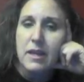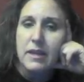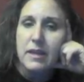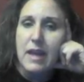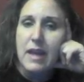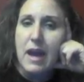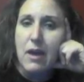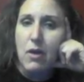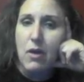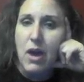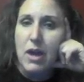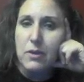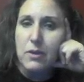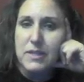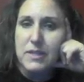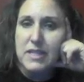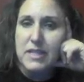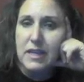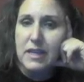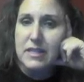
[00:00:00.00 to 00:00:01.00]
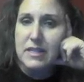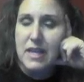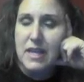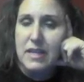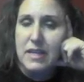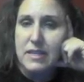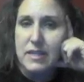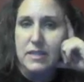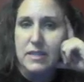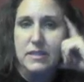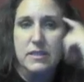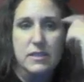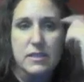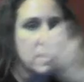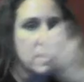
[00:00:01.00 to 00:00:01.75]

Now, how do we take attendance?